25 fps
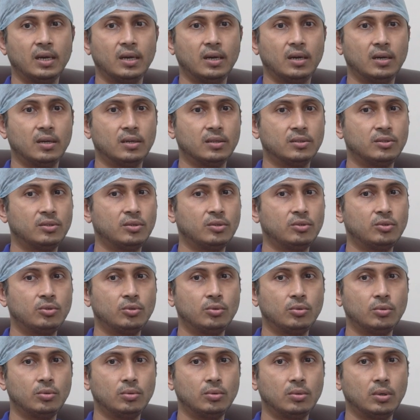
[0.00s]

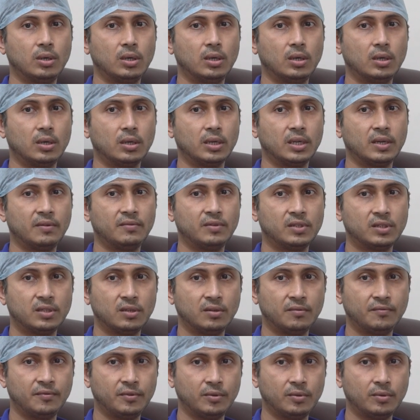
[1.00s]
Give us
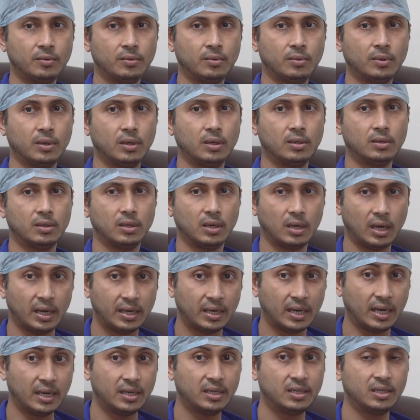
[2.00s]
a few
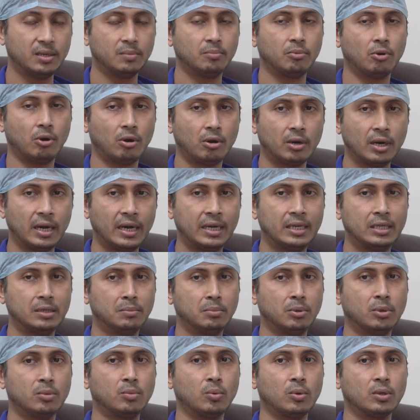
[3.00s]
broad idea
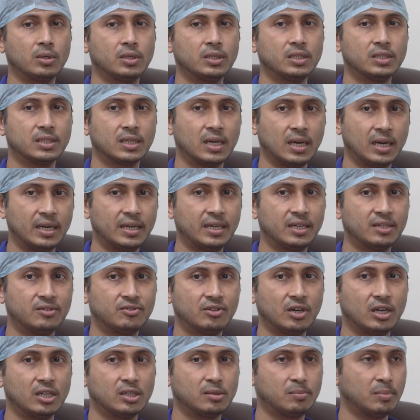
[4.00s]
about what is cardiac
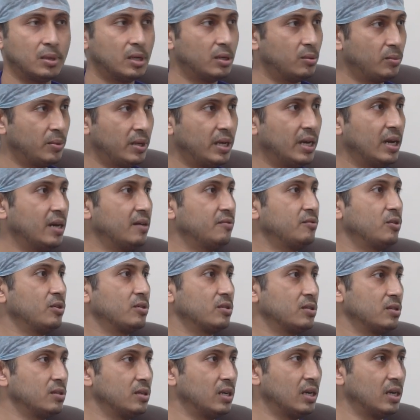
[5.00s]
transplant, we have Dr.